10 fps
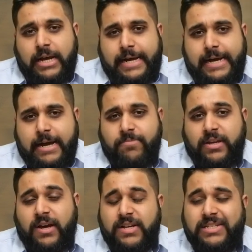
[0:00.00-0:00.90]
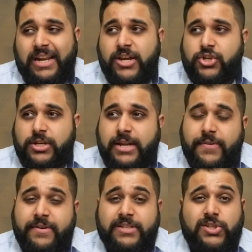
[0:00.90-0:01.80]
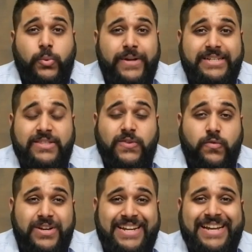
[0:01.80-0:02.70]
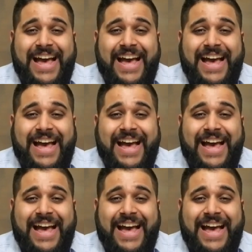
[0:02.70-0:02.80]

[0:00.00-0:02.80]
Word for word: Um, the cask selection, now there is twenty-three